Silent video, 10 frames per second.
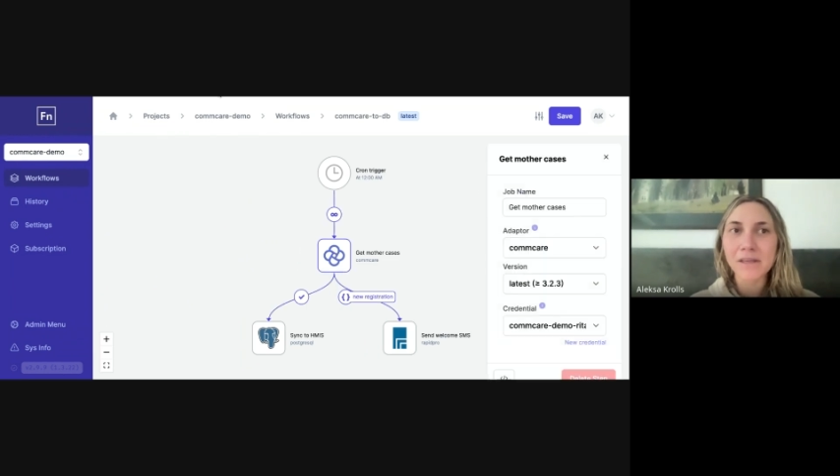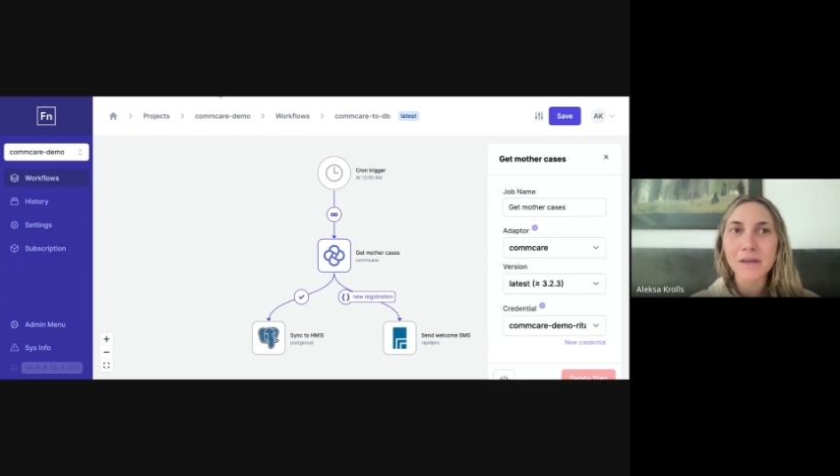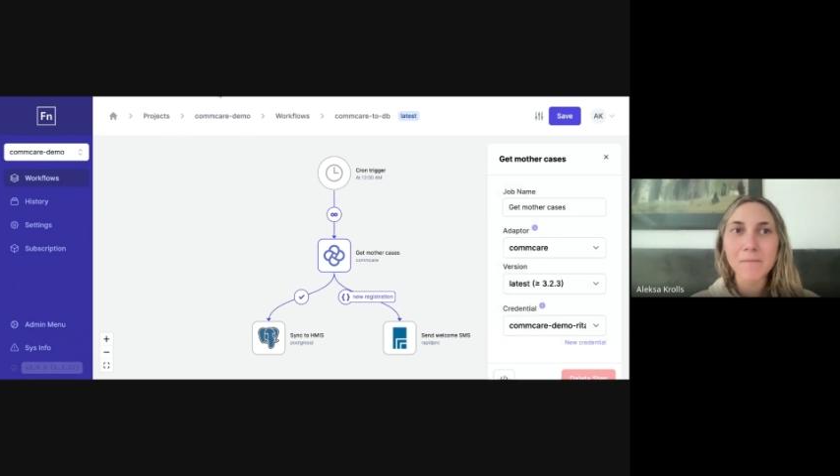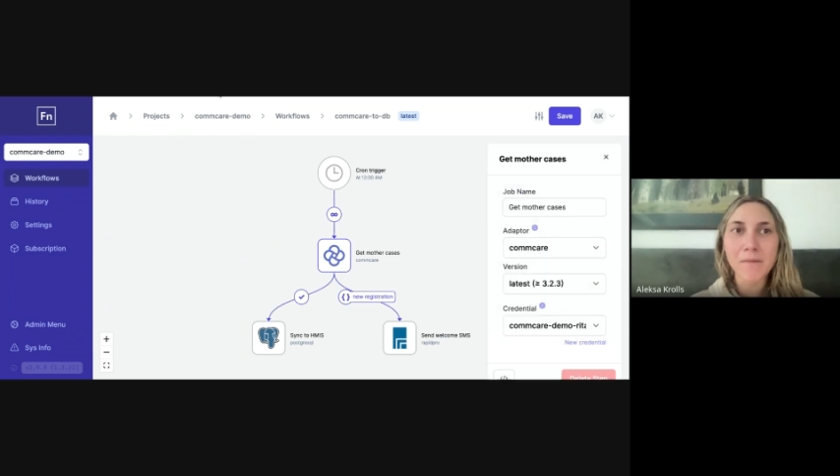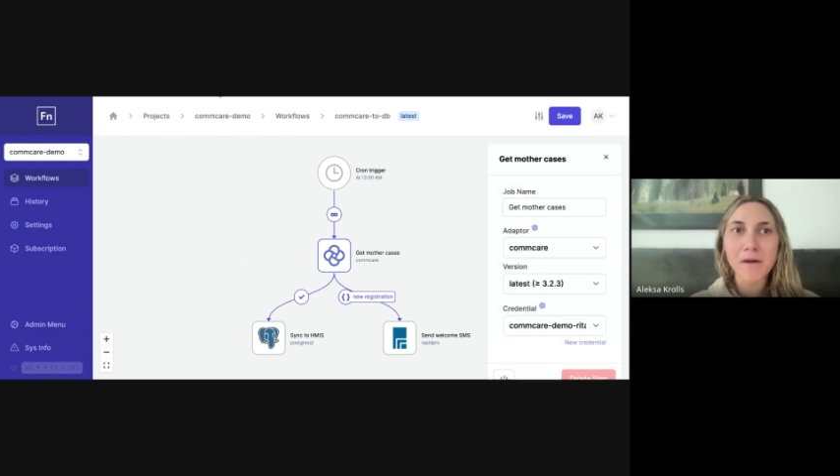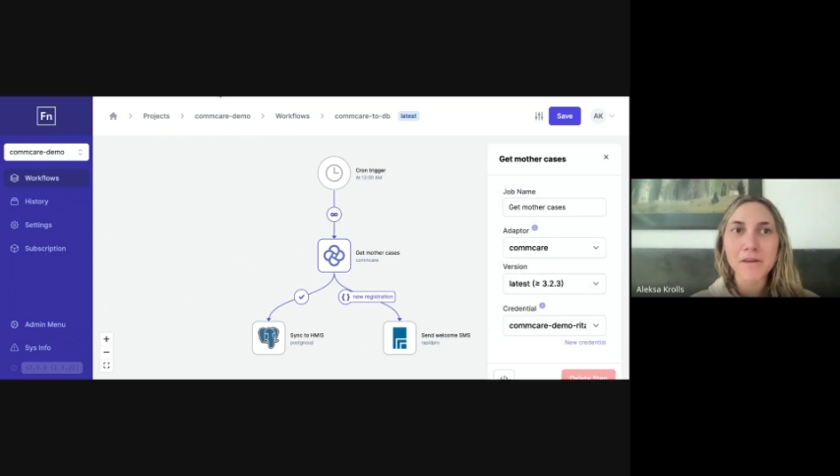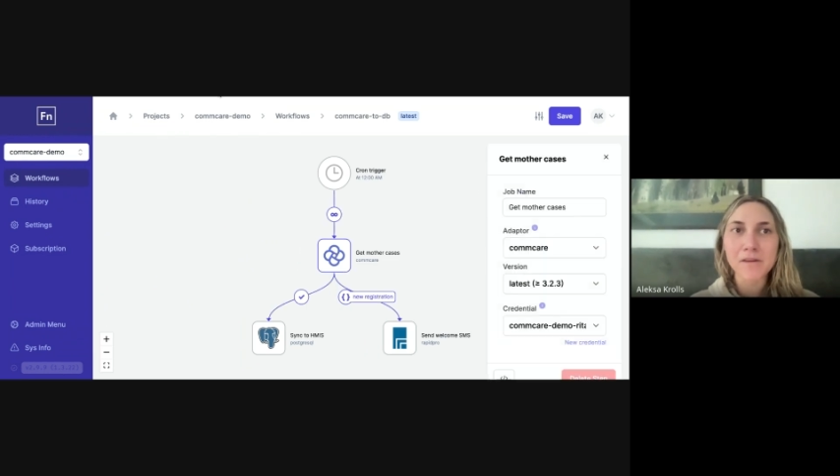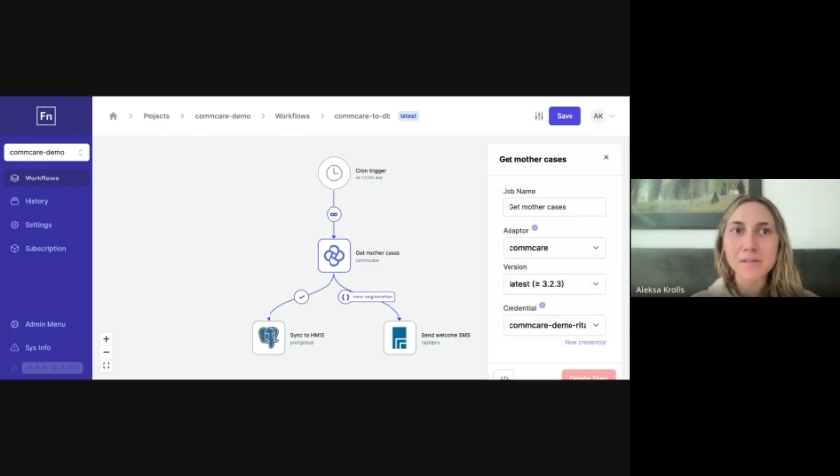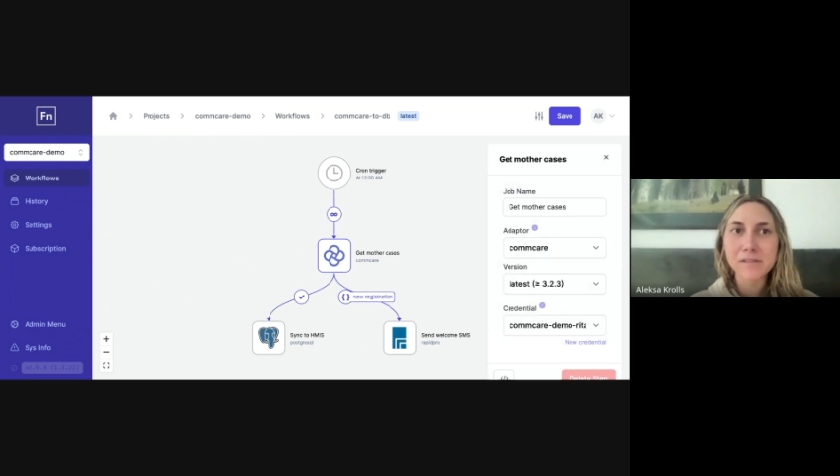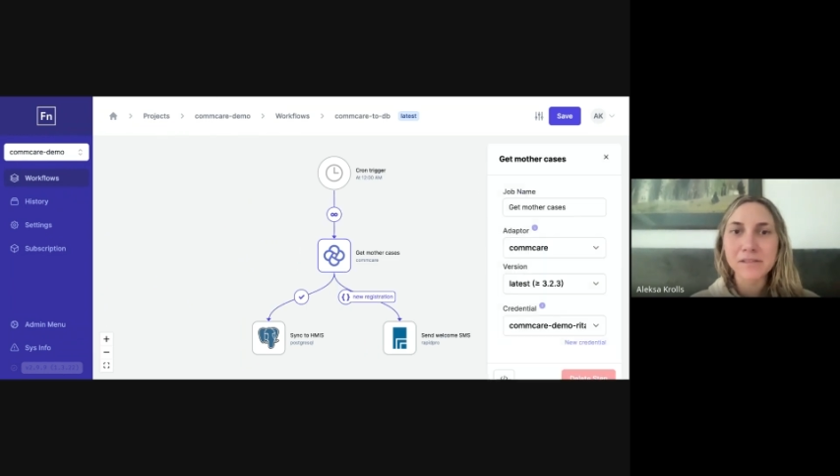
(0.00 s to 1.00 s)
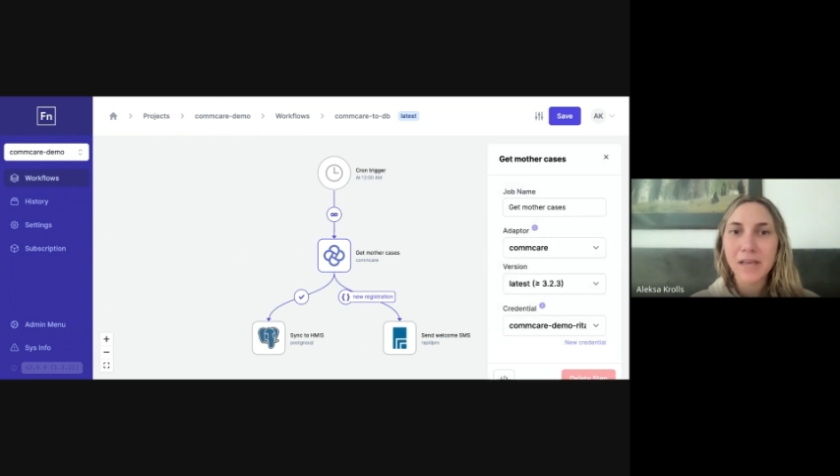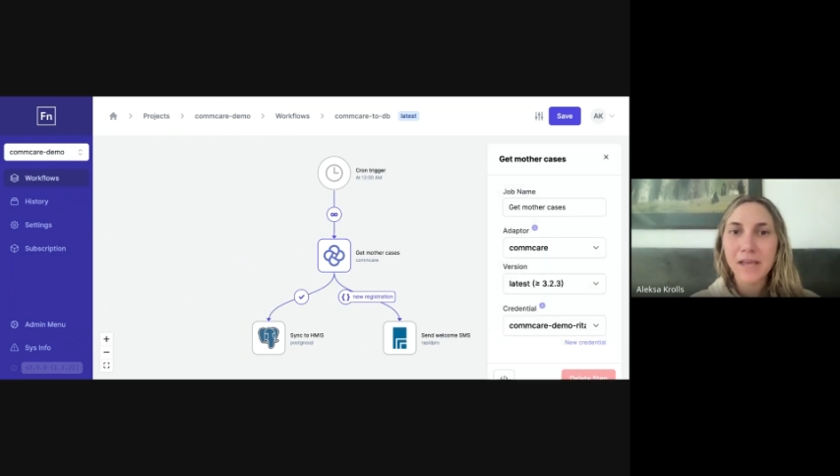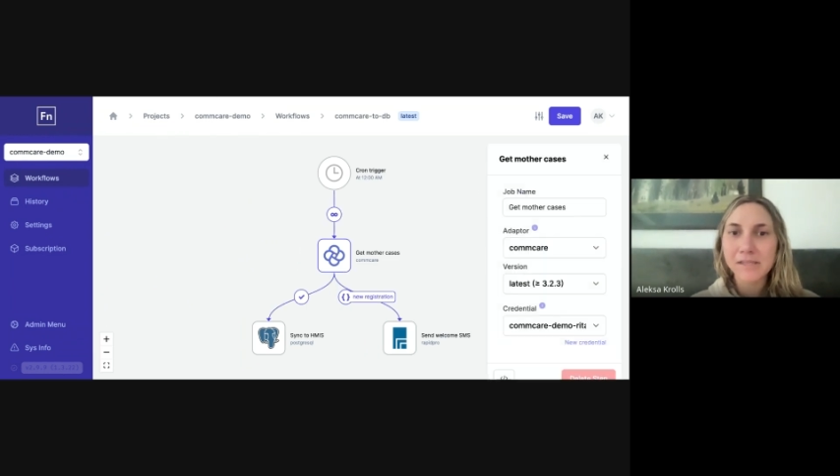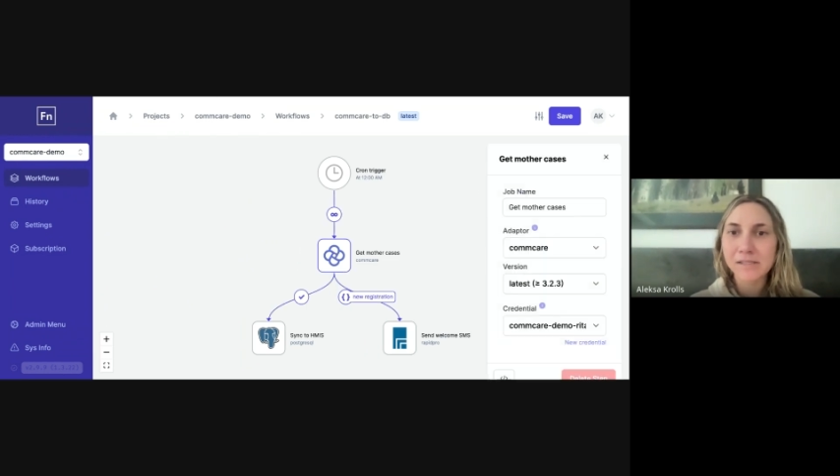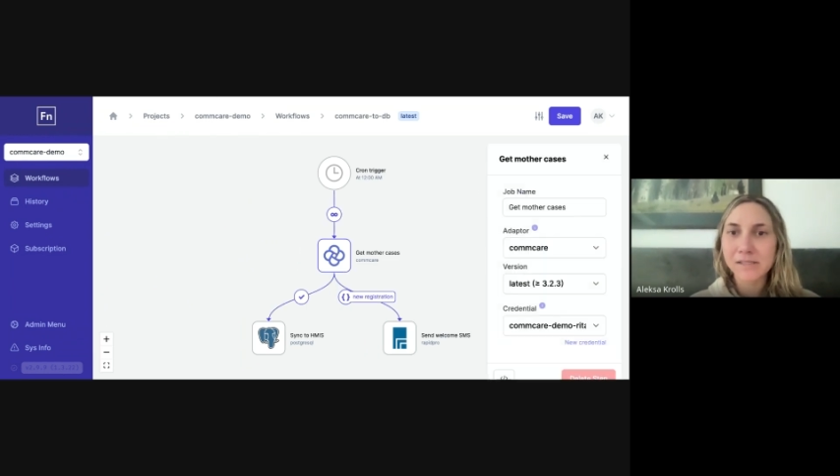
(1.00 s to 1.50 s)
Get Mothers
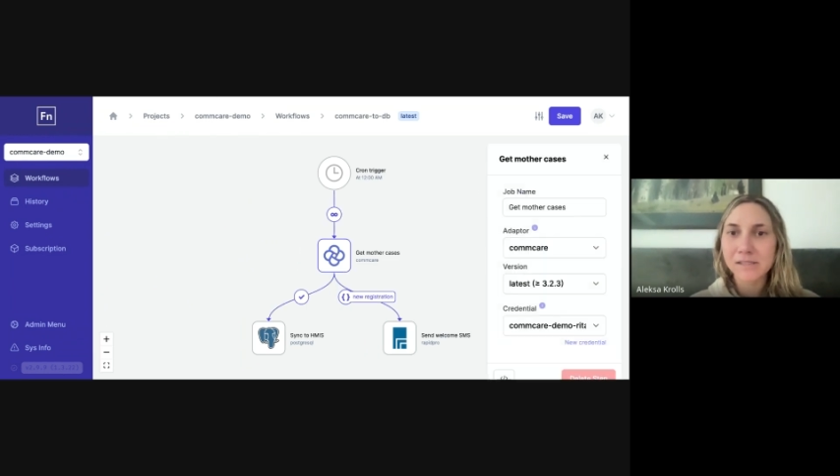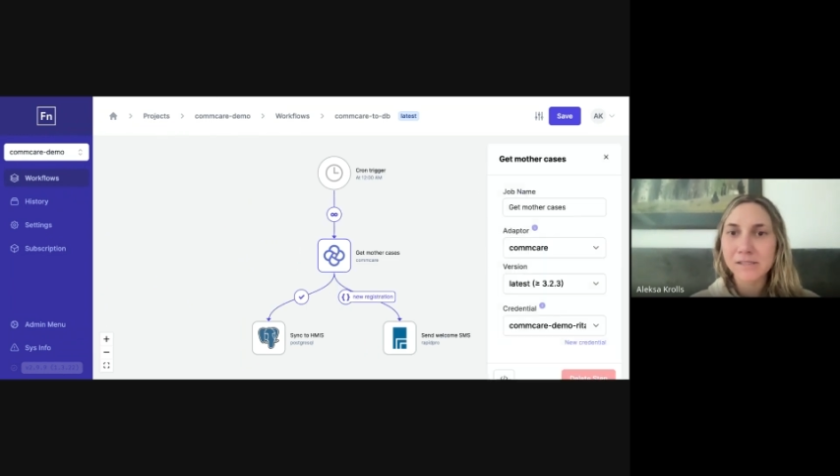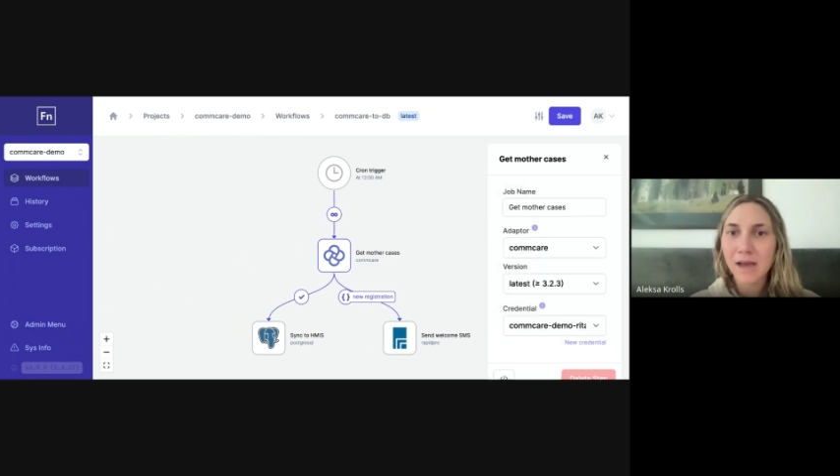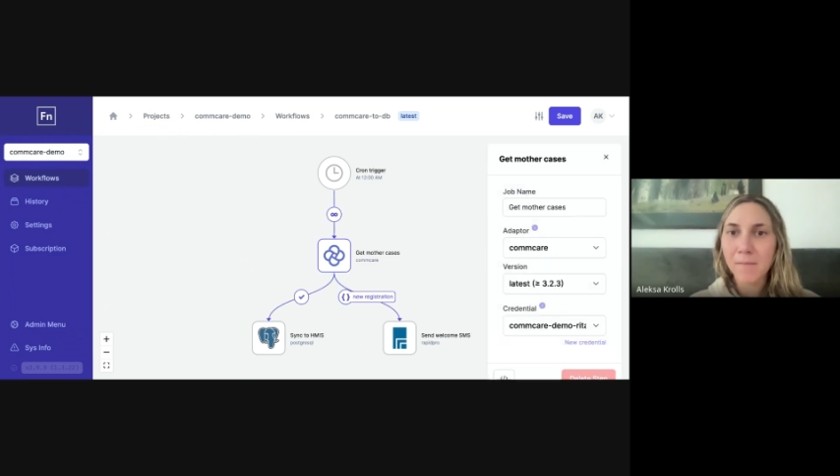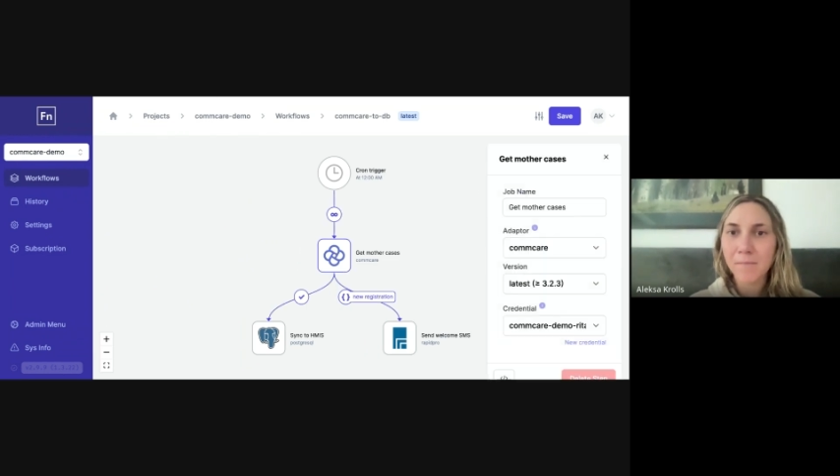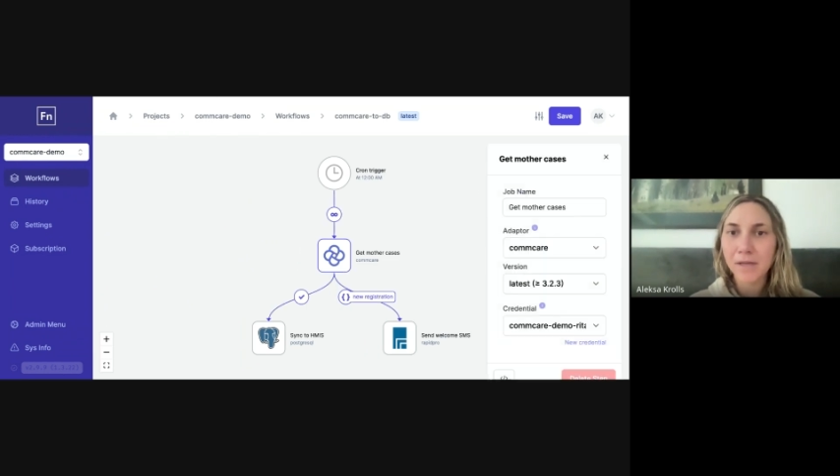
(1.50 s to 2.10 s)
Cases step,